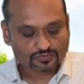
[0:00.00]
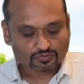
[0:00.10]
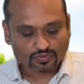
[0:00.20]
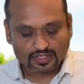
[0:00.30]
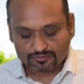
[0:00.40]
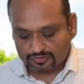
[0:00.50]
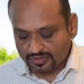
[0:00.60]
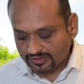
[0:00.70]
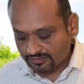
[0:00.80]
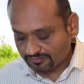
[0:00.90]
Why I'm
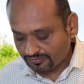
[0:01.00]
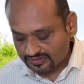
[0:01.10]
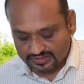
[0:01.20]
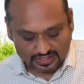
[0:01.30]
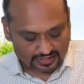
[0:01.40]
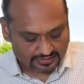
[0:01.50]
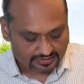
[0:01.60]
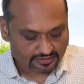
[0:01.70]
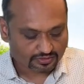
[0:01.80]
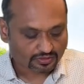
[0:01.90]
trying to
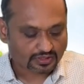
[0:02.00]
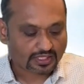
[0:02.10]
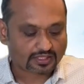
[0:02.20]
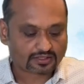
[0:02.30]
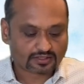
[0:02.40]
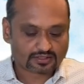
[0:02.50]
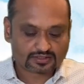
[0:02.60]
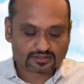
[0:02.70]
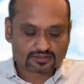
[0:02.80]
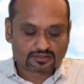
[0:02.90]
emphasize organic
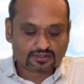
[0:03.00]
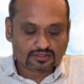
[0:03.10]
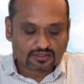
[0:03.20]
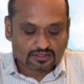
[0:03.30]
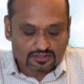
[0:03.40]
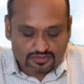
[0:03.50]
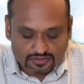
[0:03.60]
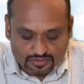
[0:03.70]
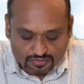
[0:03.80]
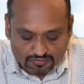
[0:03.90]
is
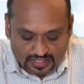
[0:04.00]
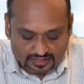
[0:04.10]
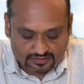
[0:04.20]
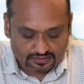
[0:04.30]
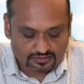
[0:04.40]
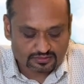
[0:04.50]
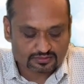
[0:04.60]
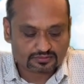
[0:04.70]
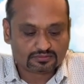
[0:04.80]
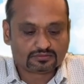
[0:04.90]
no matter
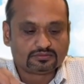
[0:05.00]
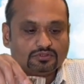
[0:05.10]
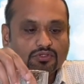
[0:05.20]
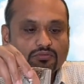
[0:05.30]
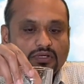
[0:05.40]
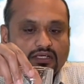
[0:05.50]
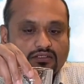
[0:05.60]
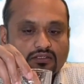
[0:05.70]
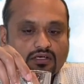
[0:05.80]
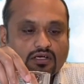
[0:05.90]

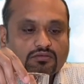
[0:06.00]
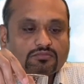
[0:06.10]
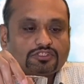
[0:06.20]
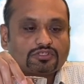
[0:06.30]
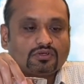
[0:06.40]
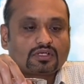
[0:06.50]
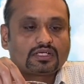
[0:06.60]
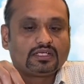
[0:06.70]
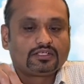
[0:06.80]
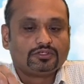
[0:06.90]
how much
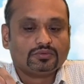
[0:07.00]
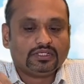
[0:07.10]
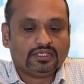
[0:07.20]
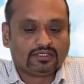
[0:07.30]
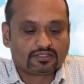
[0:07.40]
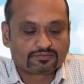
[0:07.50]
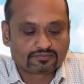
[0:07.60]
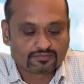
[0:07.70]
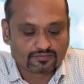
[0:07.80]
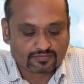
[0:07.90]
organic you eat,
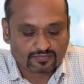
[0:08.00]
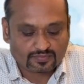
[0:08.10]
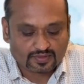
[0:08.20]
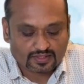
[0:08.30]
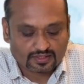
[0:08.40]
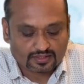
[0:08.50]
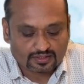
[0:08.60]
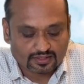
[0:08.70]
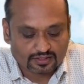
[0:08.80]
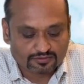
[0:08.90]

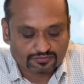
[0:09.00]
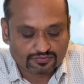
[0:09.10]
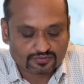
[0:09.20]
if